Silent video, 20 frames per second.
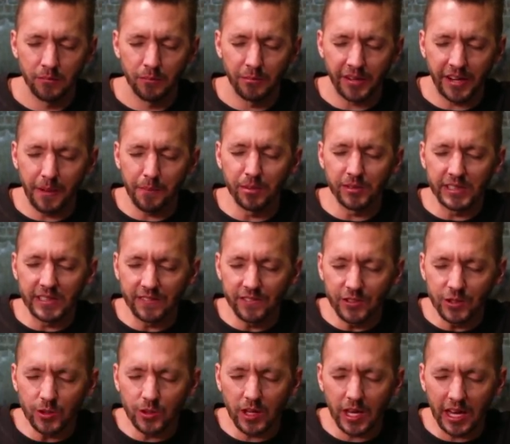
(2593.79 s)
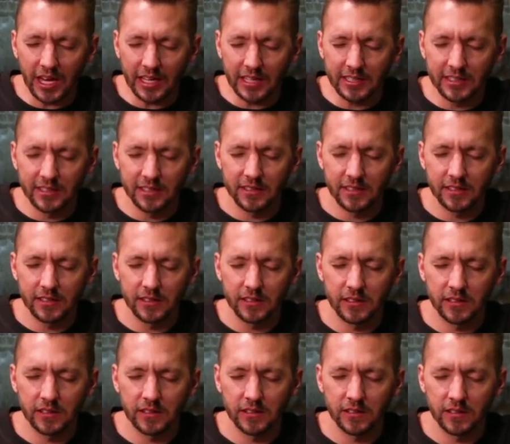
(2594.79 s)
but I believe you can.
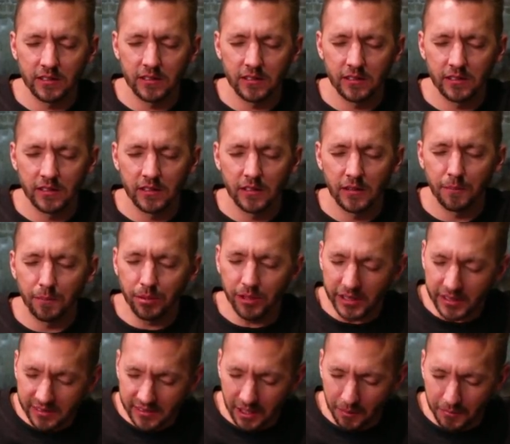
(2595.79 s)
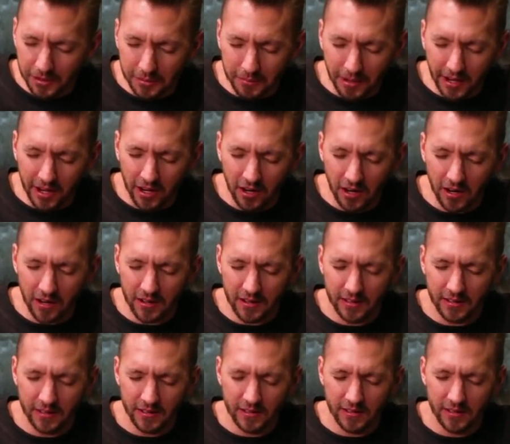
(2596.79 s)
Please come into my heart
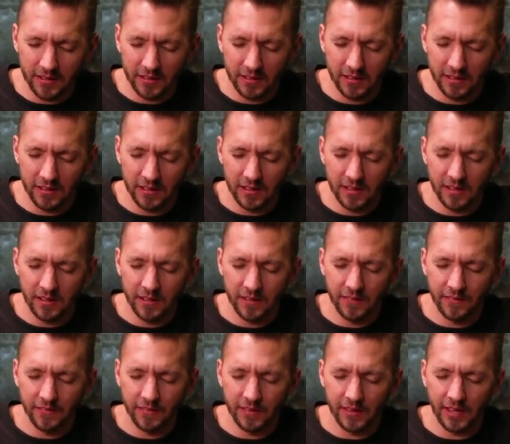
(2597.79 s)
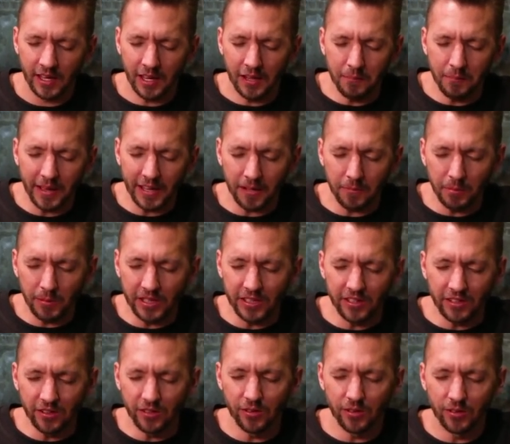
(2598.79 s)
and make me
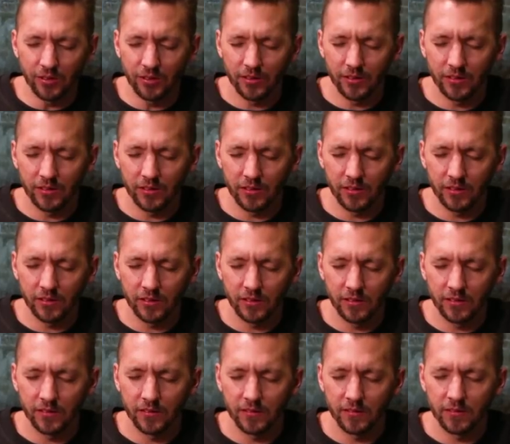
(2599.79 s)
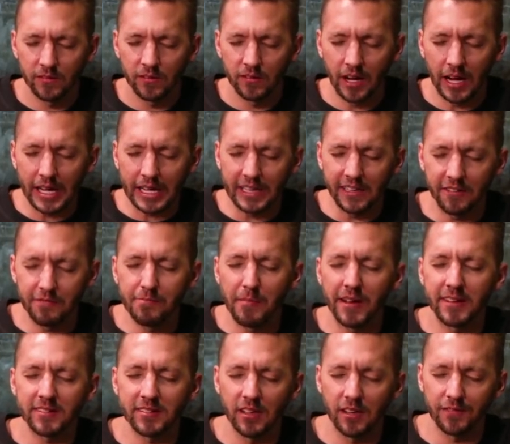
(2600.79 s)
new. I give
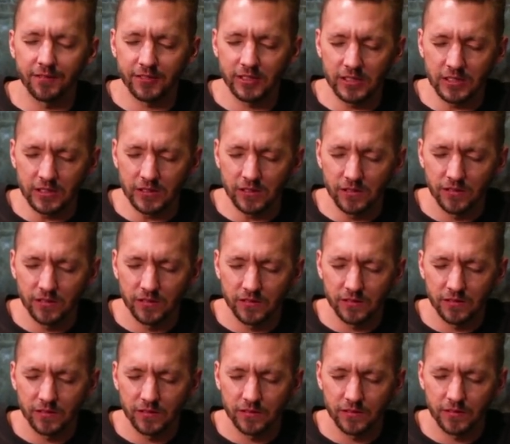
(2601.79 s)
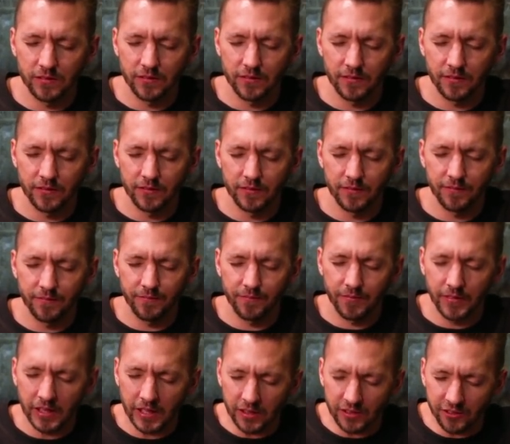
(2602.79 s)
myself to you.
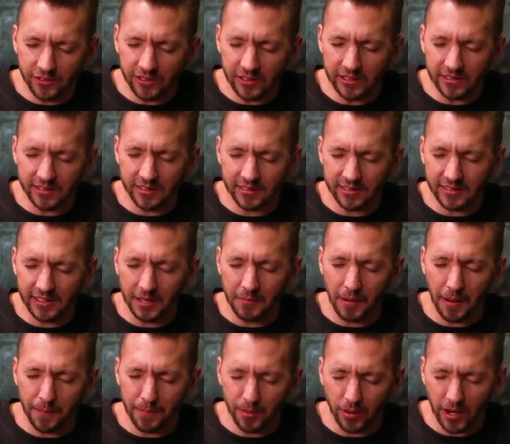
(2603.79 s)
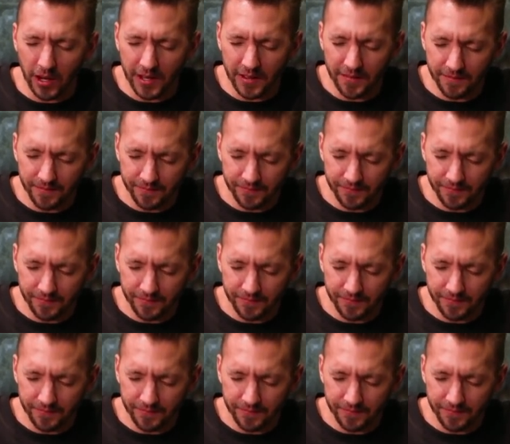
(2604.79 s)
In Jesus' name I pray.